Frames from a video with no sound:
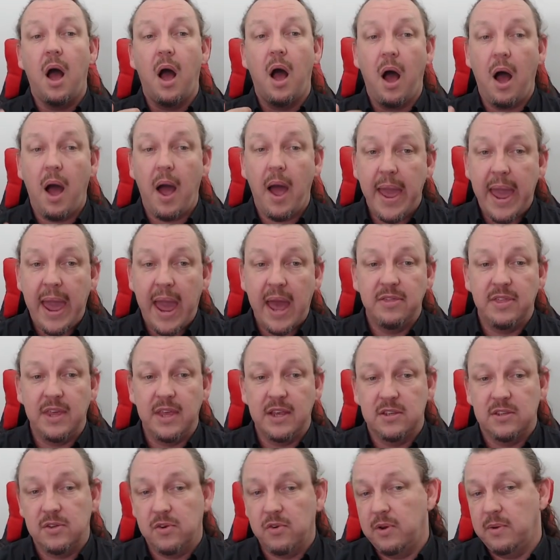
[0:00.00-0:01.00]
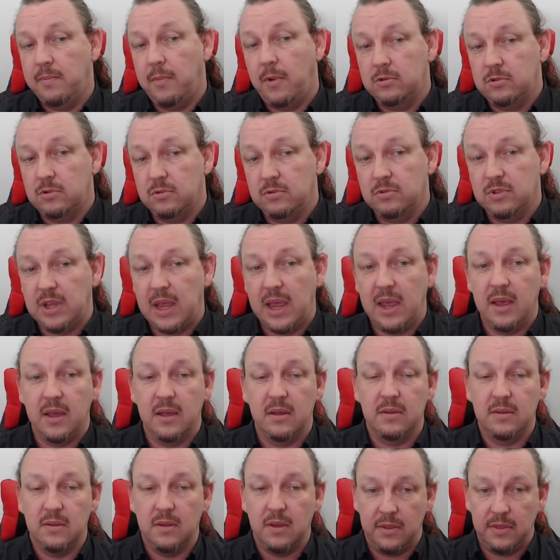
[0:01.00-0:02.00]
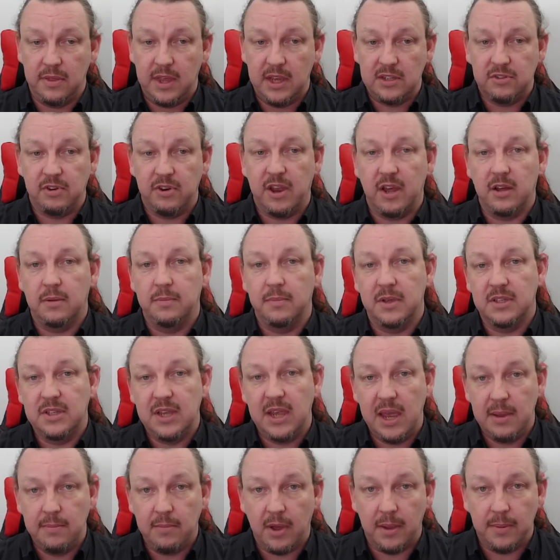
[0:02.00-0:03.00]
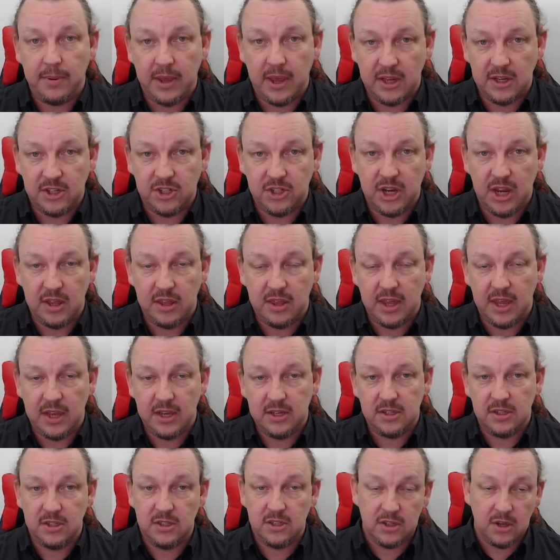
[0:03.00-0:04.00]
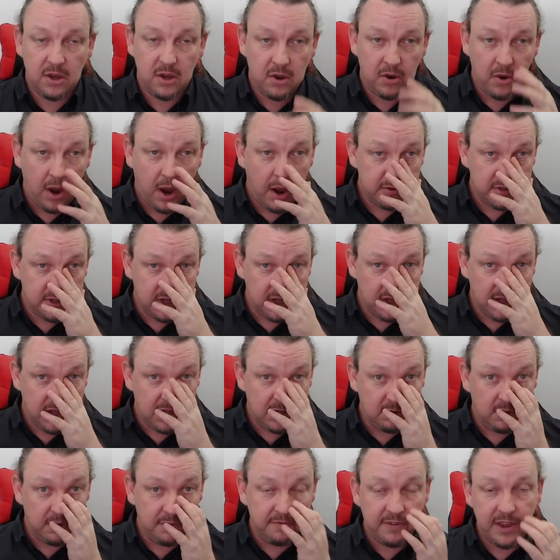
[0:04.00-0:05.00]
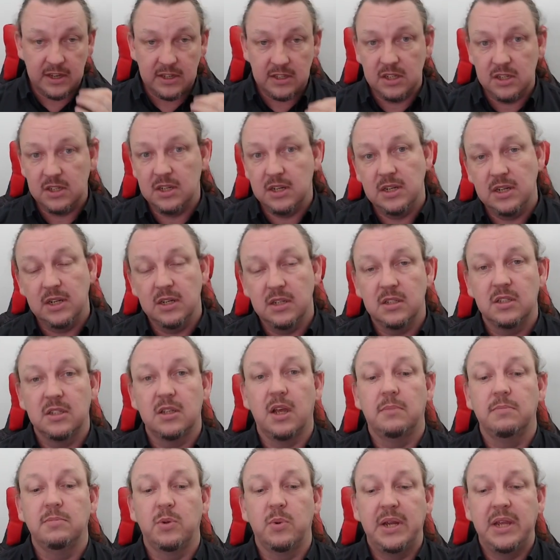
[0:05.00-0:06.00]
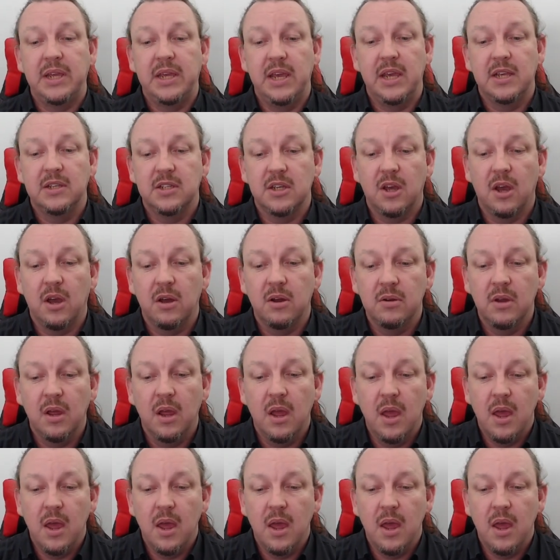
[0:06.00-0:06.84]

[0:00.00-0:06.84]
I had these three models in, and these three elements in my PhD thesis, so I was a little invested in it some 20 years ago